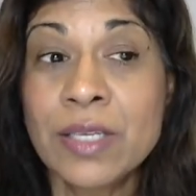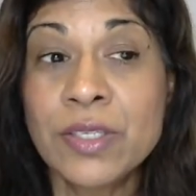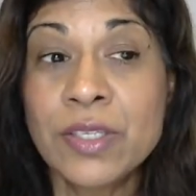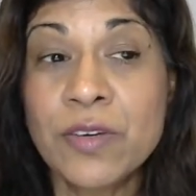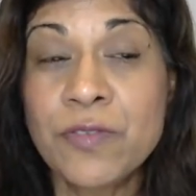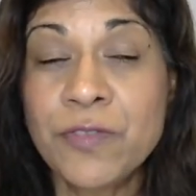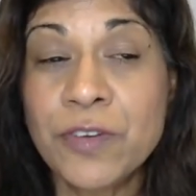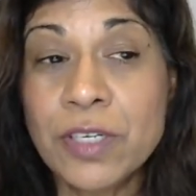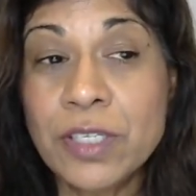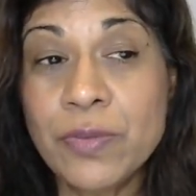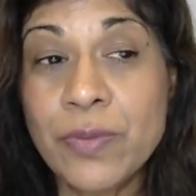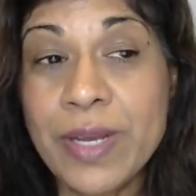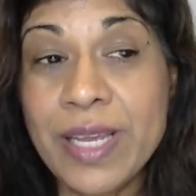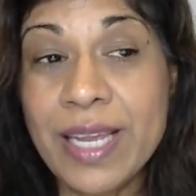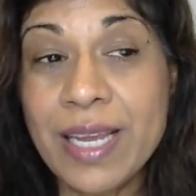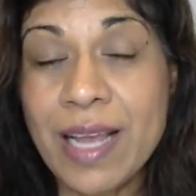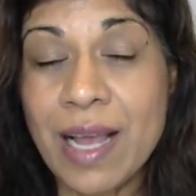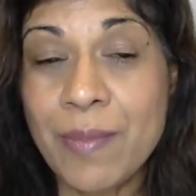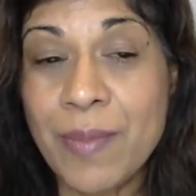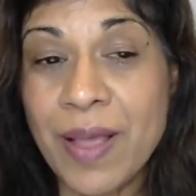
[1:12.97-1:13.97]
So first we
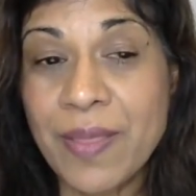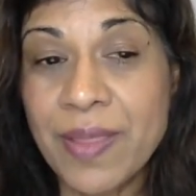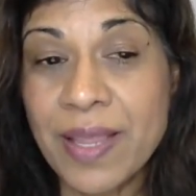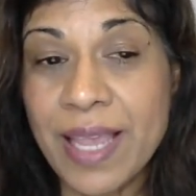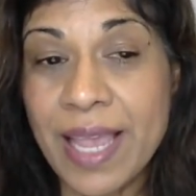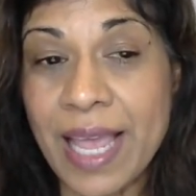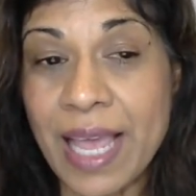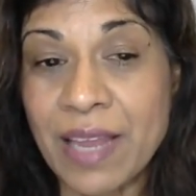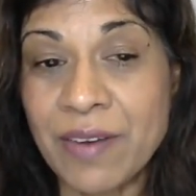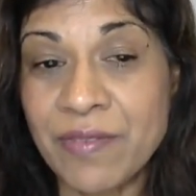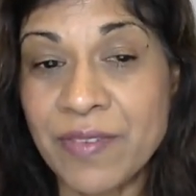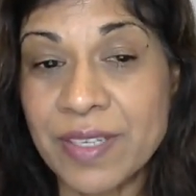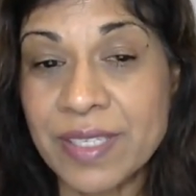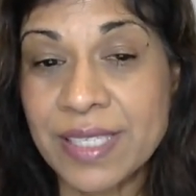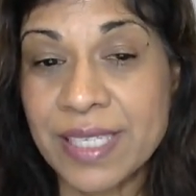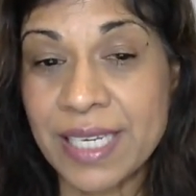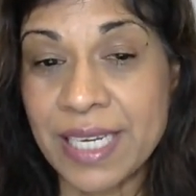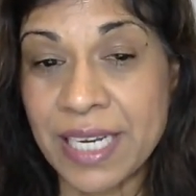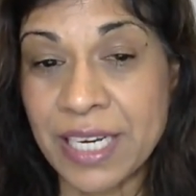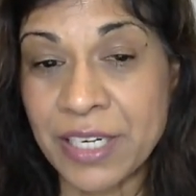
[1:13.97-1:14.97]
can come on the
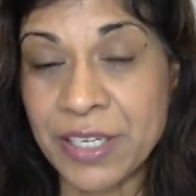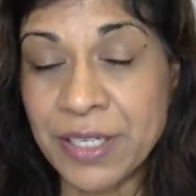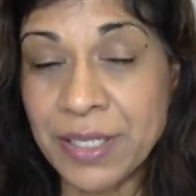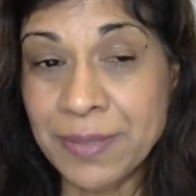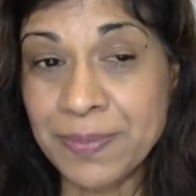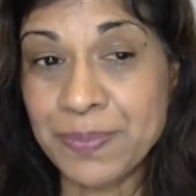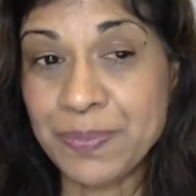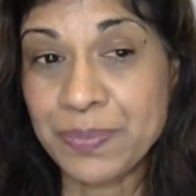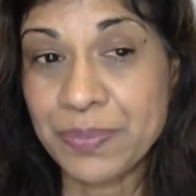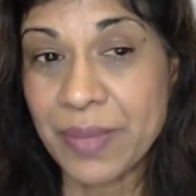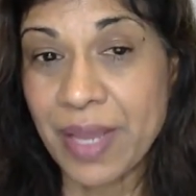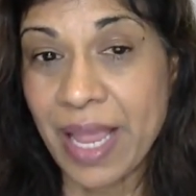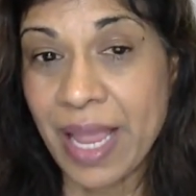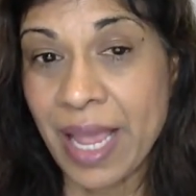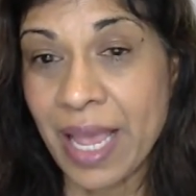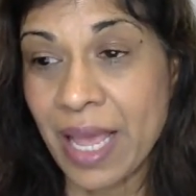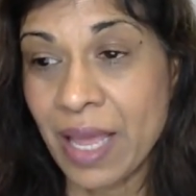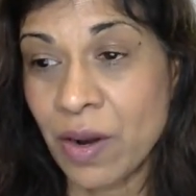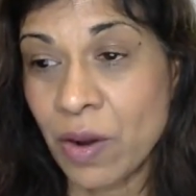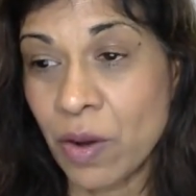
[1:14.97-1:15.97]
canvas here
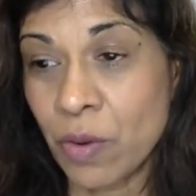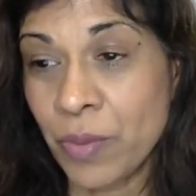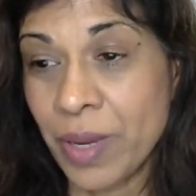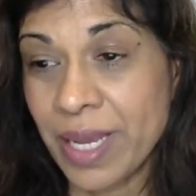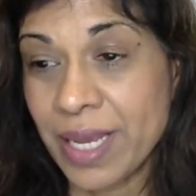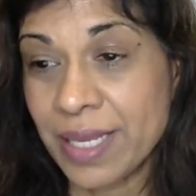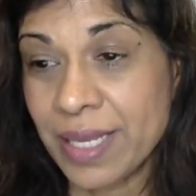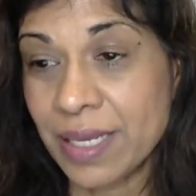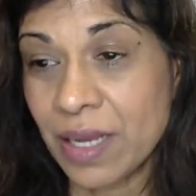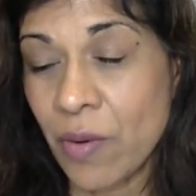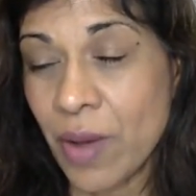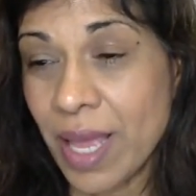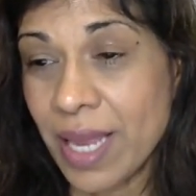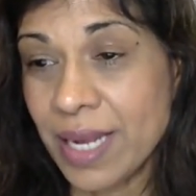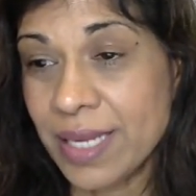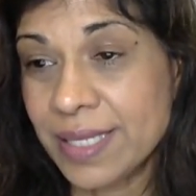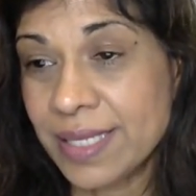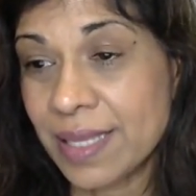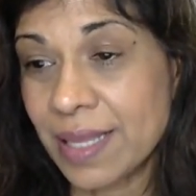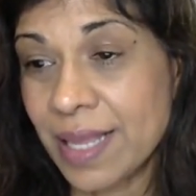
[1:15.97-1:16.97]
and we can go
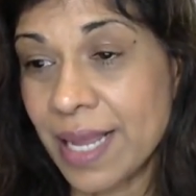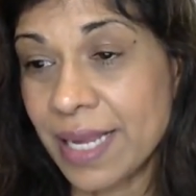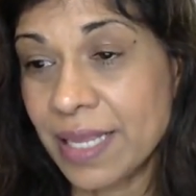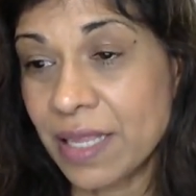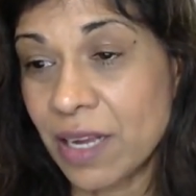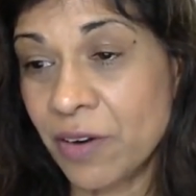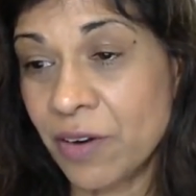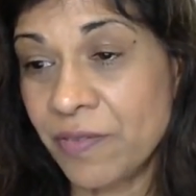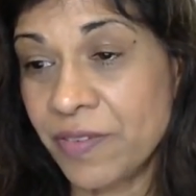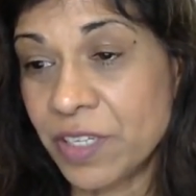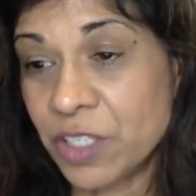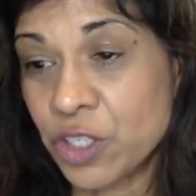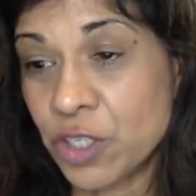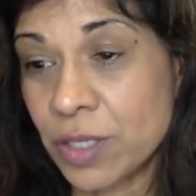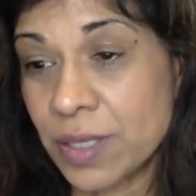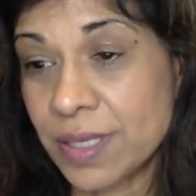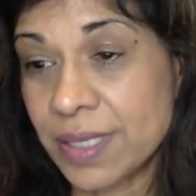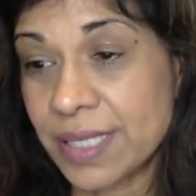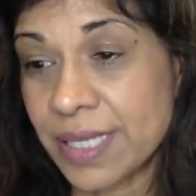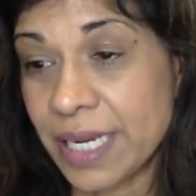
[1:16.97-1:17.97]
ahead and select our
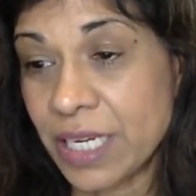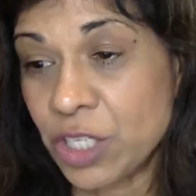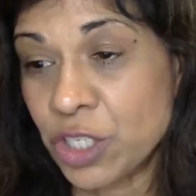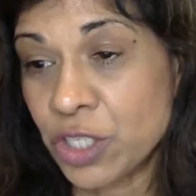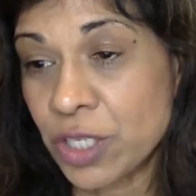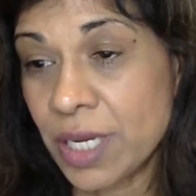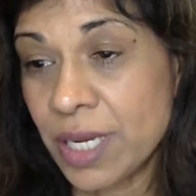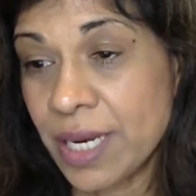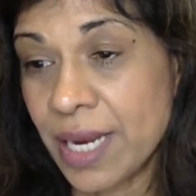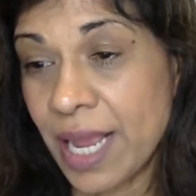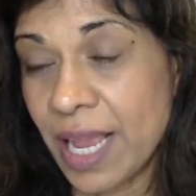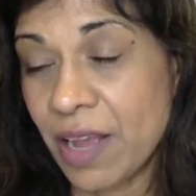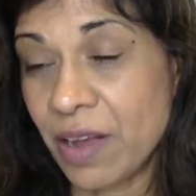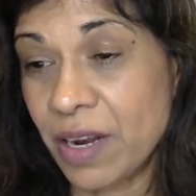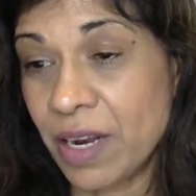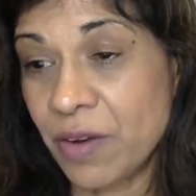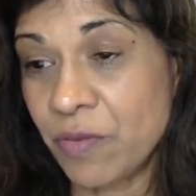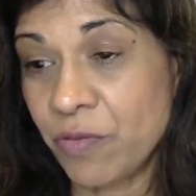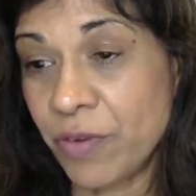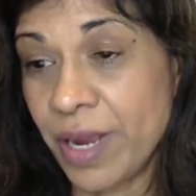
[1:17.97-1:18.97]
visualization.
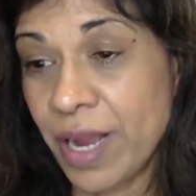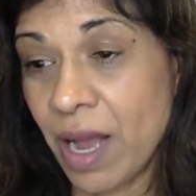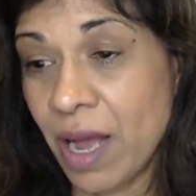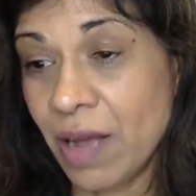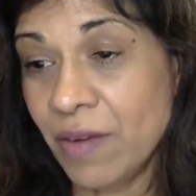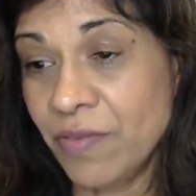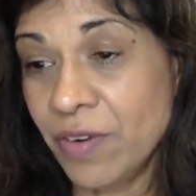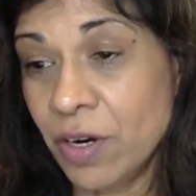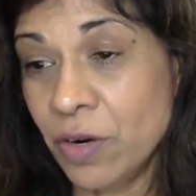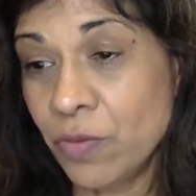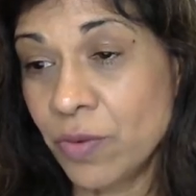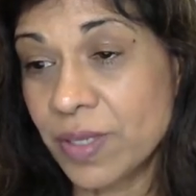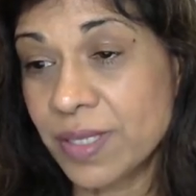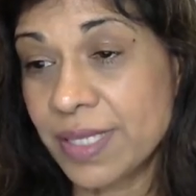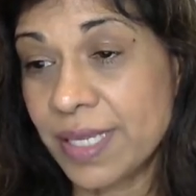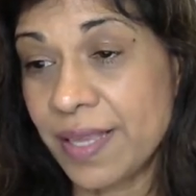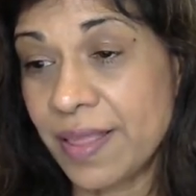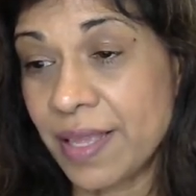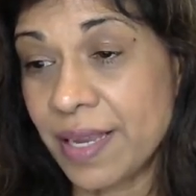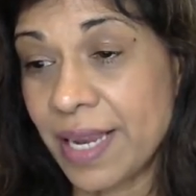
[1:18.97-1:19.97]
And if we hover, we'll
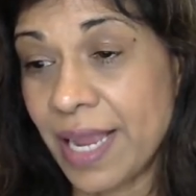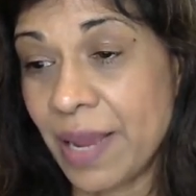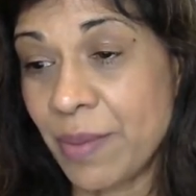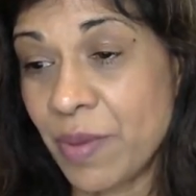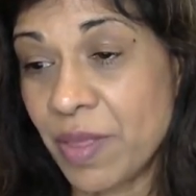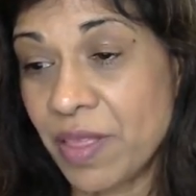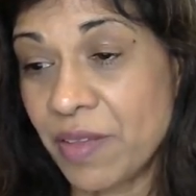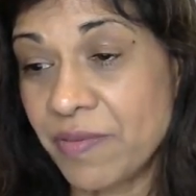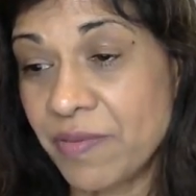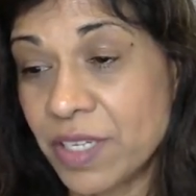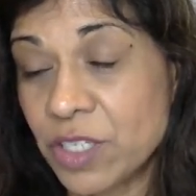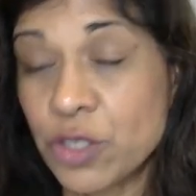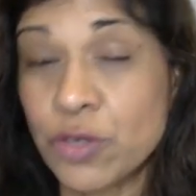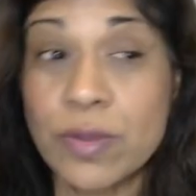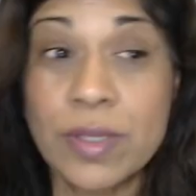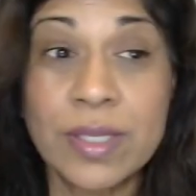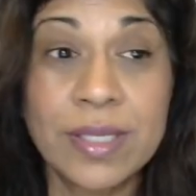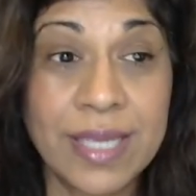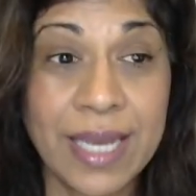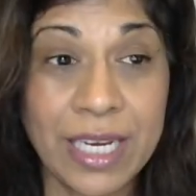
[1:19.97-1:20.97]
see the name of the
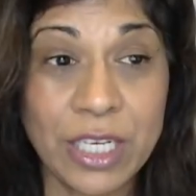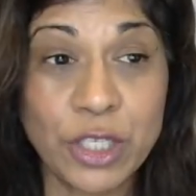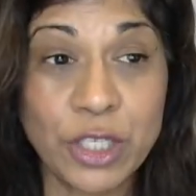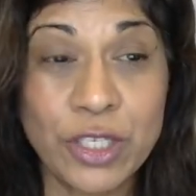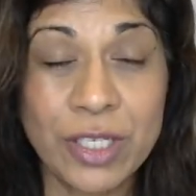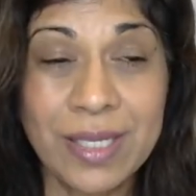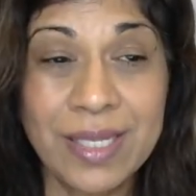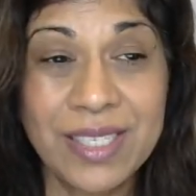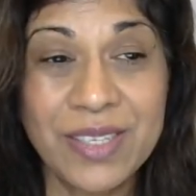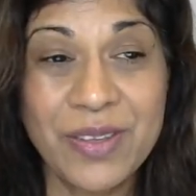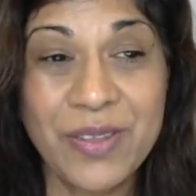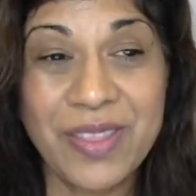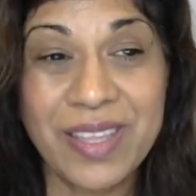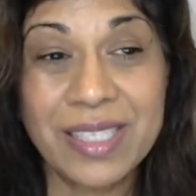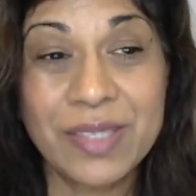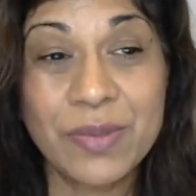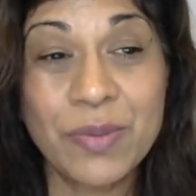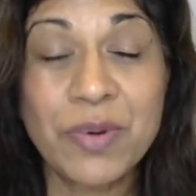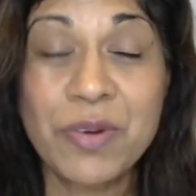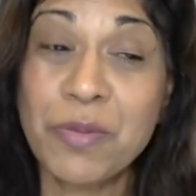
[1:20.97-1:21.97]
visualization. So
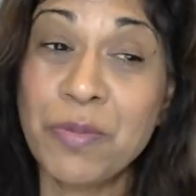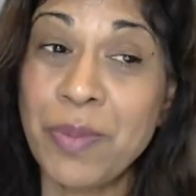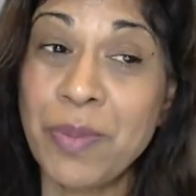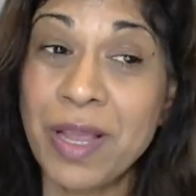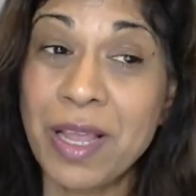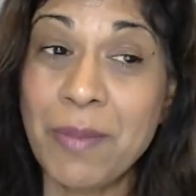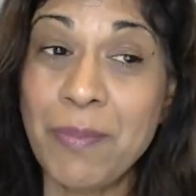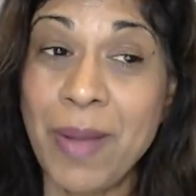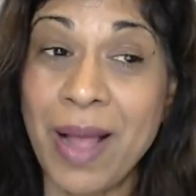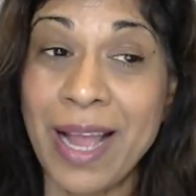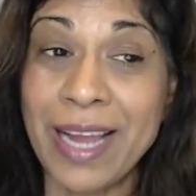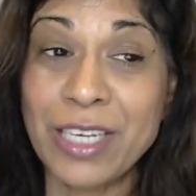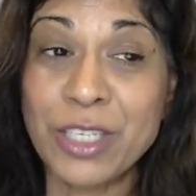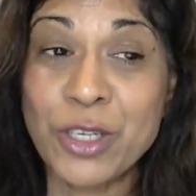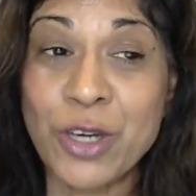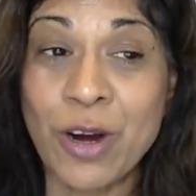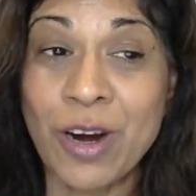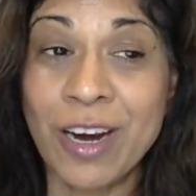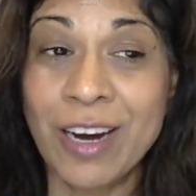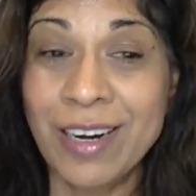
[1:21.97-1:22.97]
this one, we'll click a pie
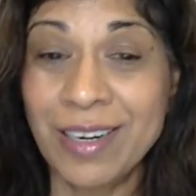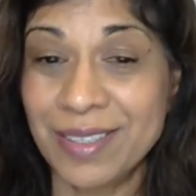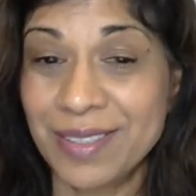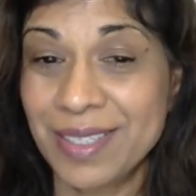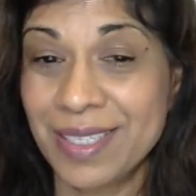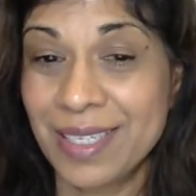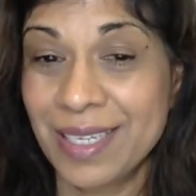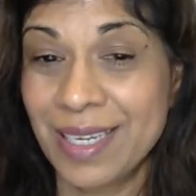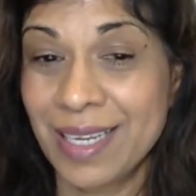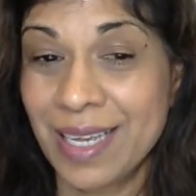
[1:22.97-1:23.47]
chart.